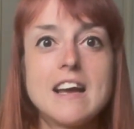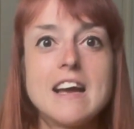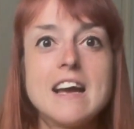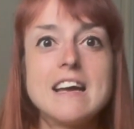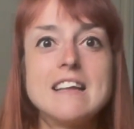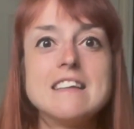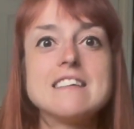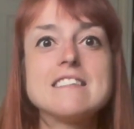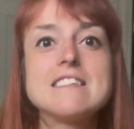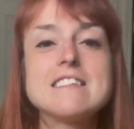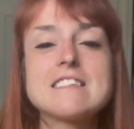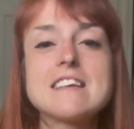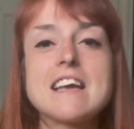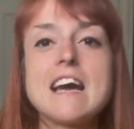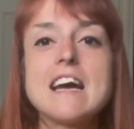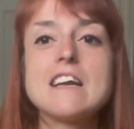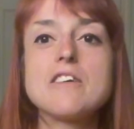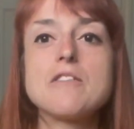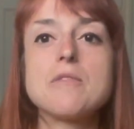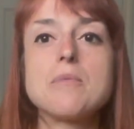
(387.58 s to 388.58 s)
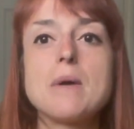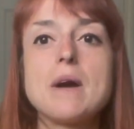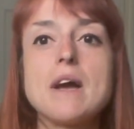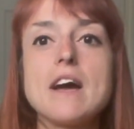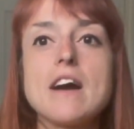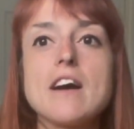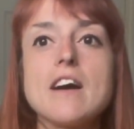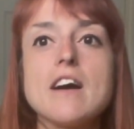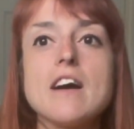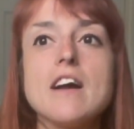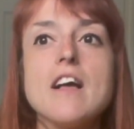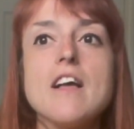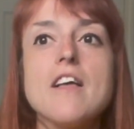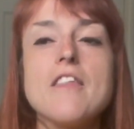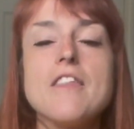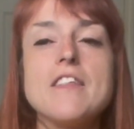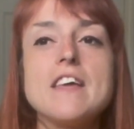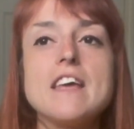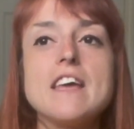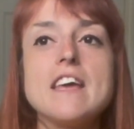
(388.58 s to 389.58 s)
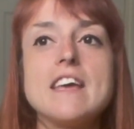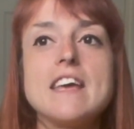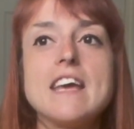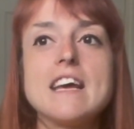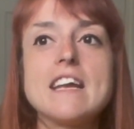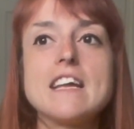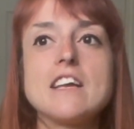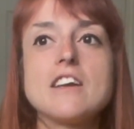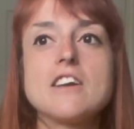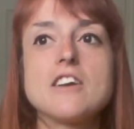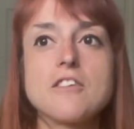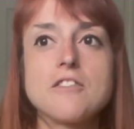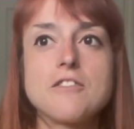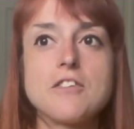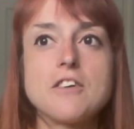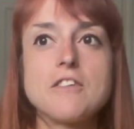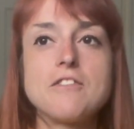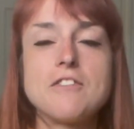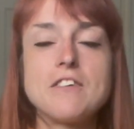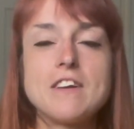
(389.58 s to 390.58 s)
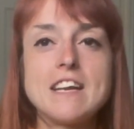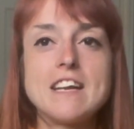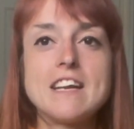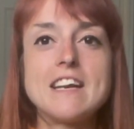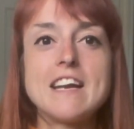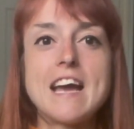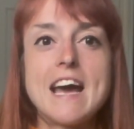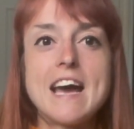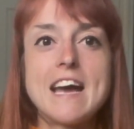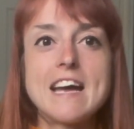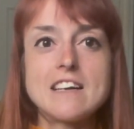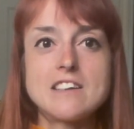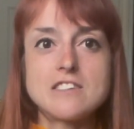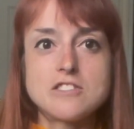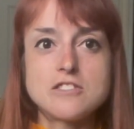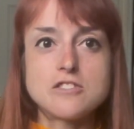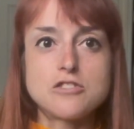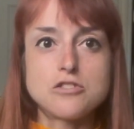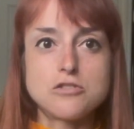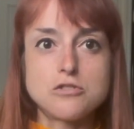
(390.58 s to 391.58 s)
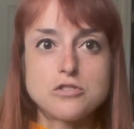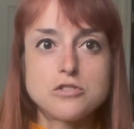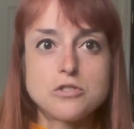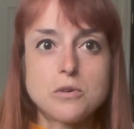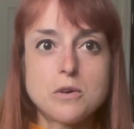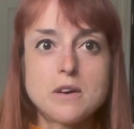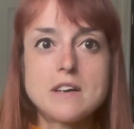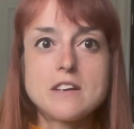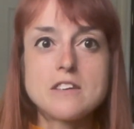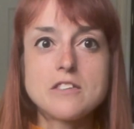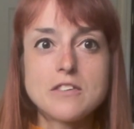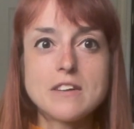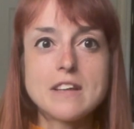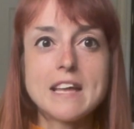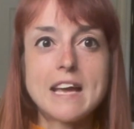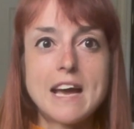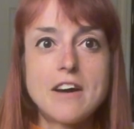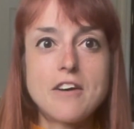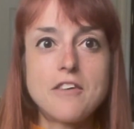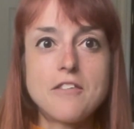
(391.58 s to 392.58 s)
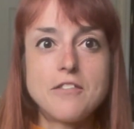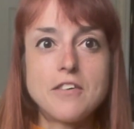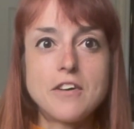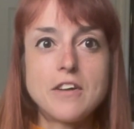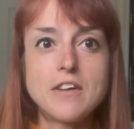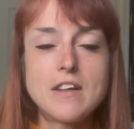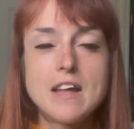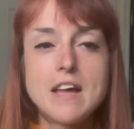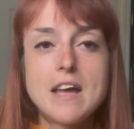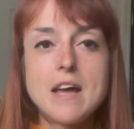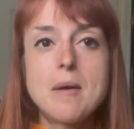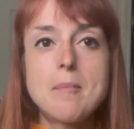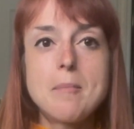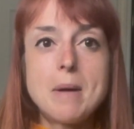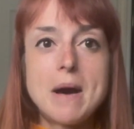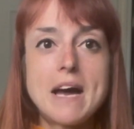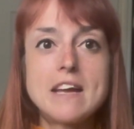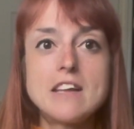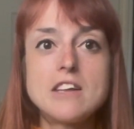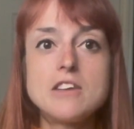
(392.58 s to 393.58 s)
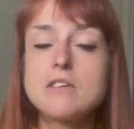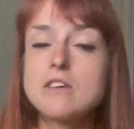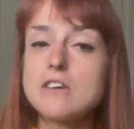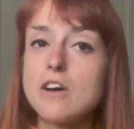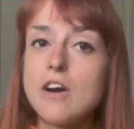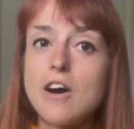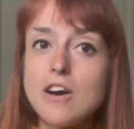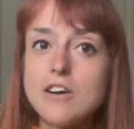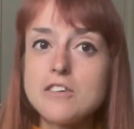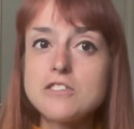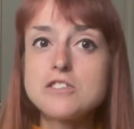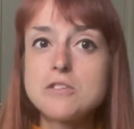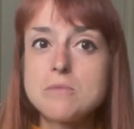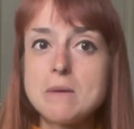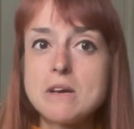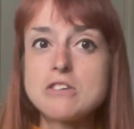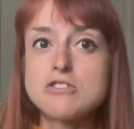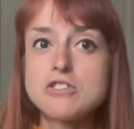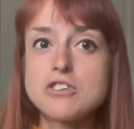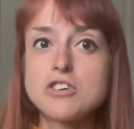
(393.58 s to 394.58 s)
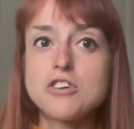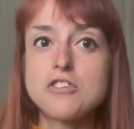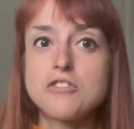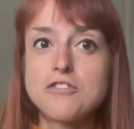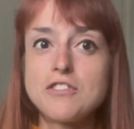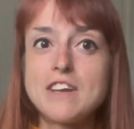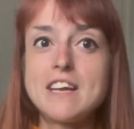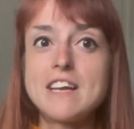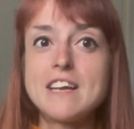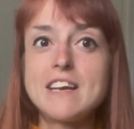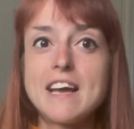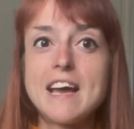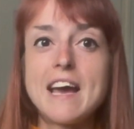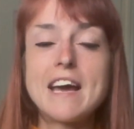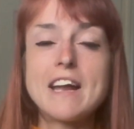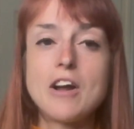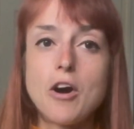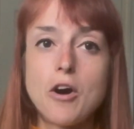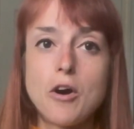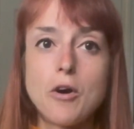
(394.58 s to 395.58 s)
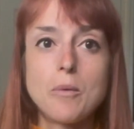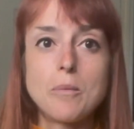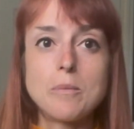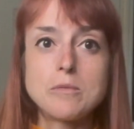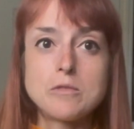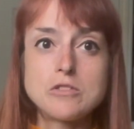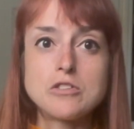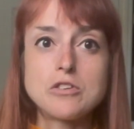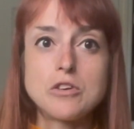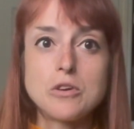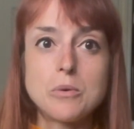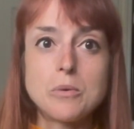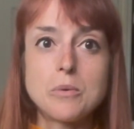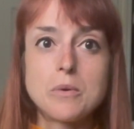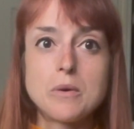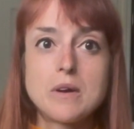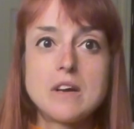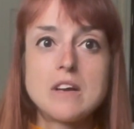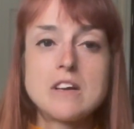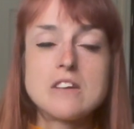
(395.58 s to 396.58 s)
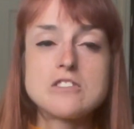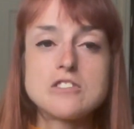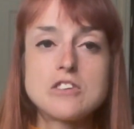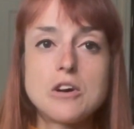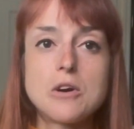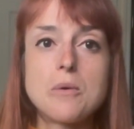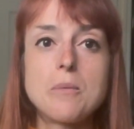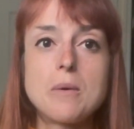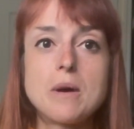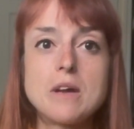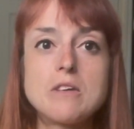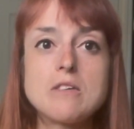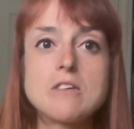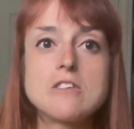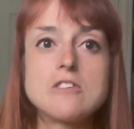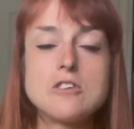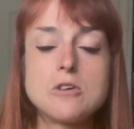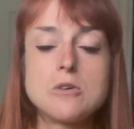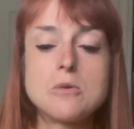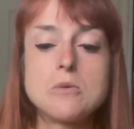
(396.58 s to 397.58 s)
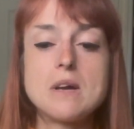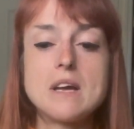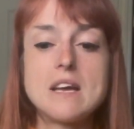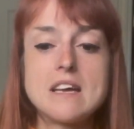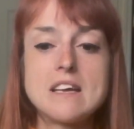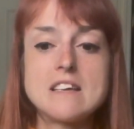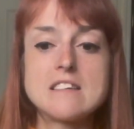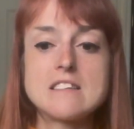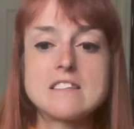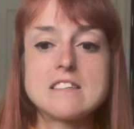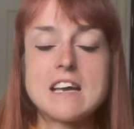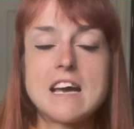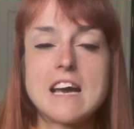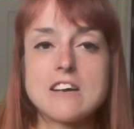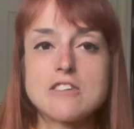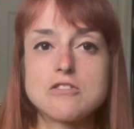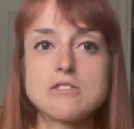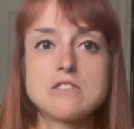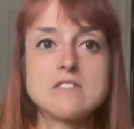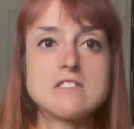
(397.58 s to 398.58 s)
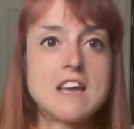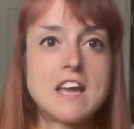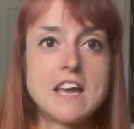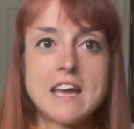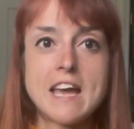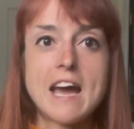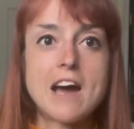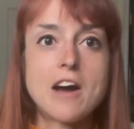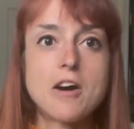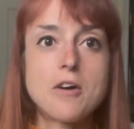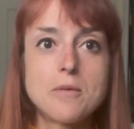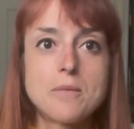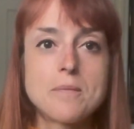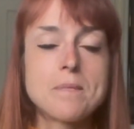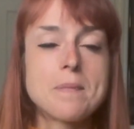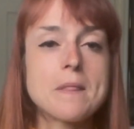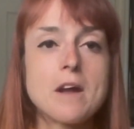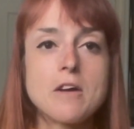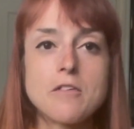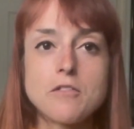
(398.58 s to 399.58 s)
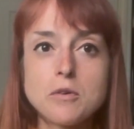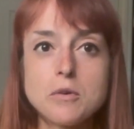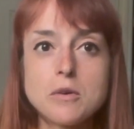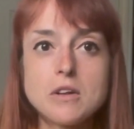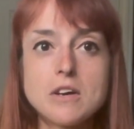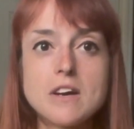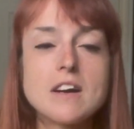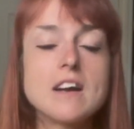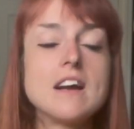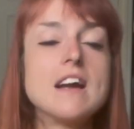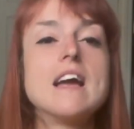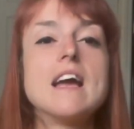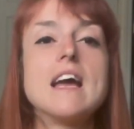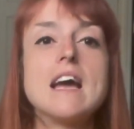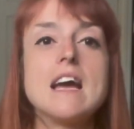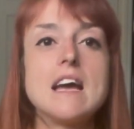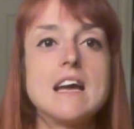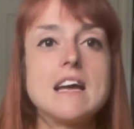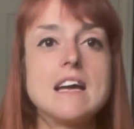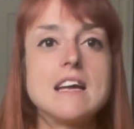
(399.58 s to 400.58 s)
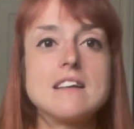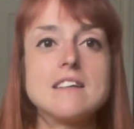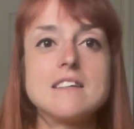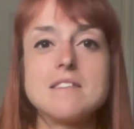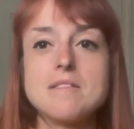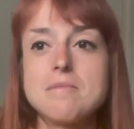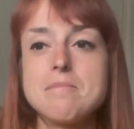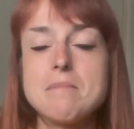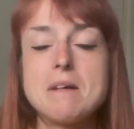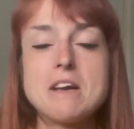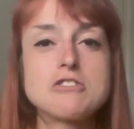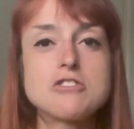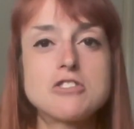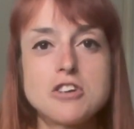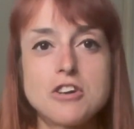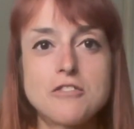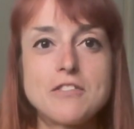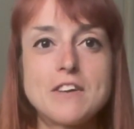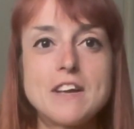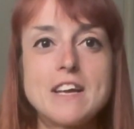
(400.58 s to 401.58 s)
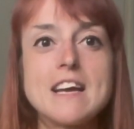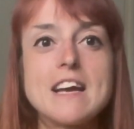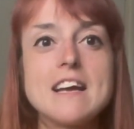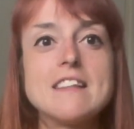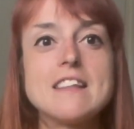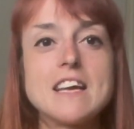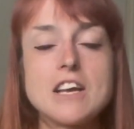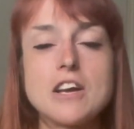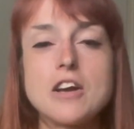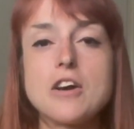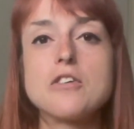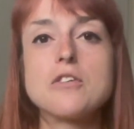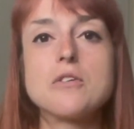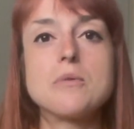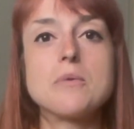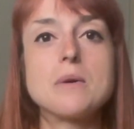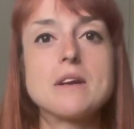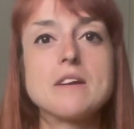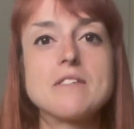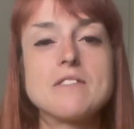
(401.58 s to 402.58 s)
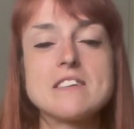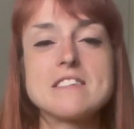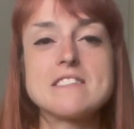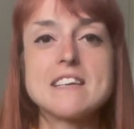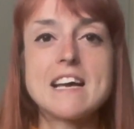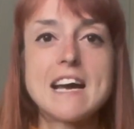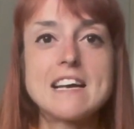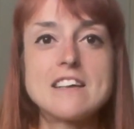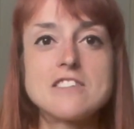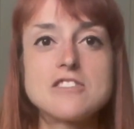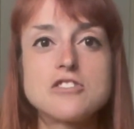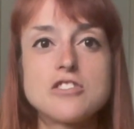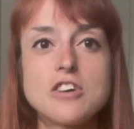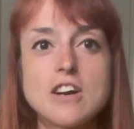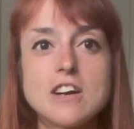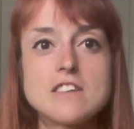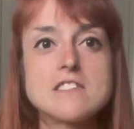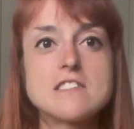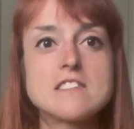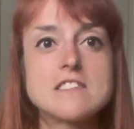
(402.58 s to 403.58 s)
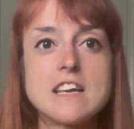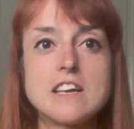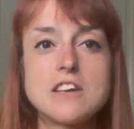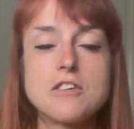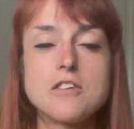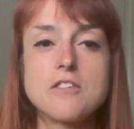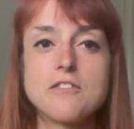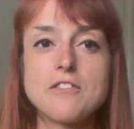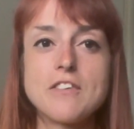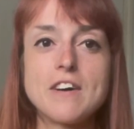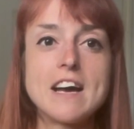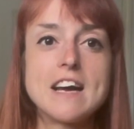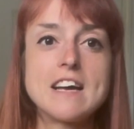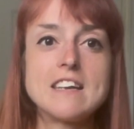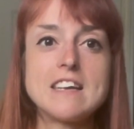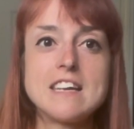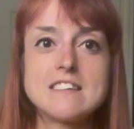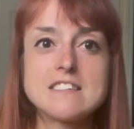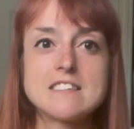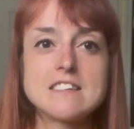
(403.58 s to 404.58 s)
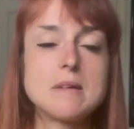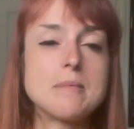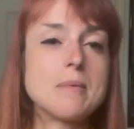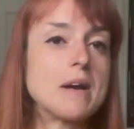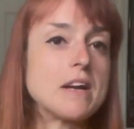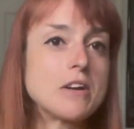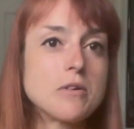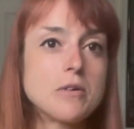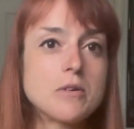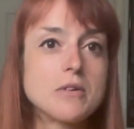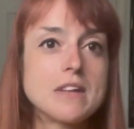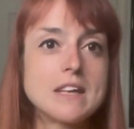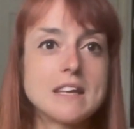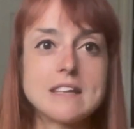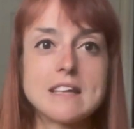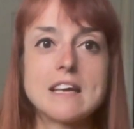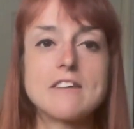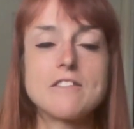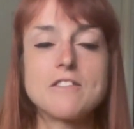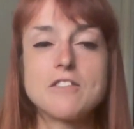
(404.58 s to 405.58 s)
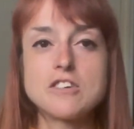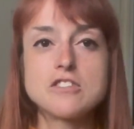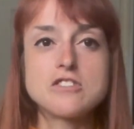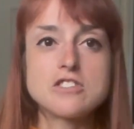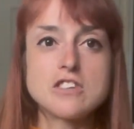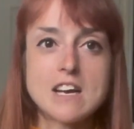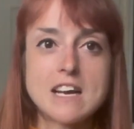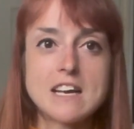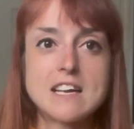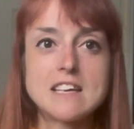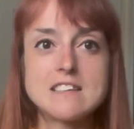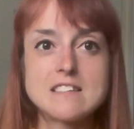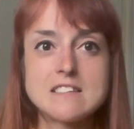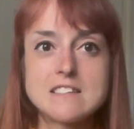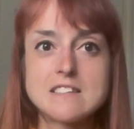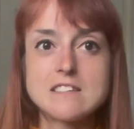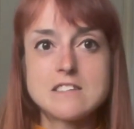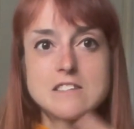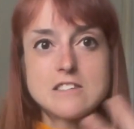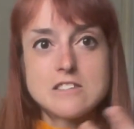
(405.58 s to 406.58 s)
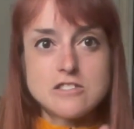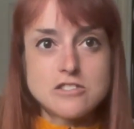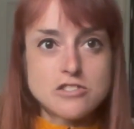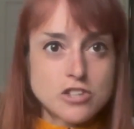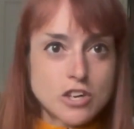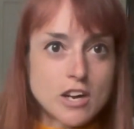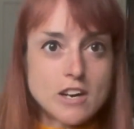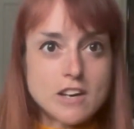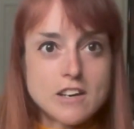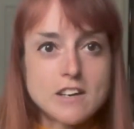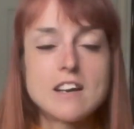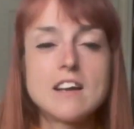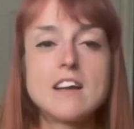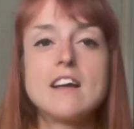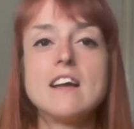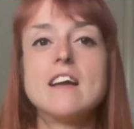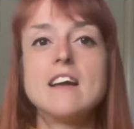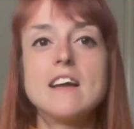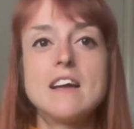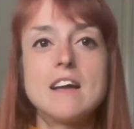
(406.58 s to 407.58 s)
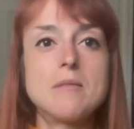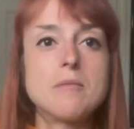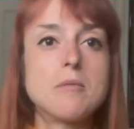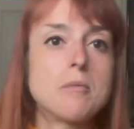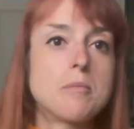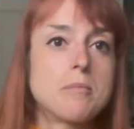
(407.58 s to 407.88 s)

And this is kind of where the getting your foot fitted at a shoe store is really helpful, but you can also measure your feet at home too. So what you can do is actually take out a ruler and measure your feet and then go to one of the size charts that you can find easily by Googling like foot size chart, and we'll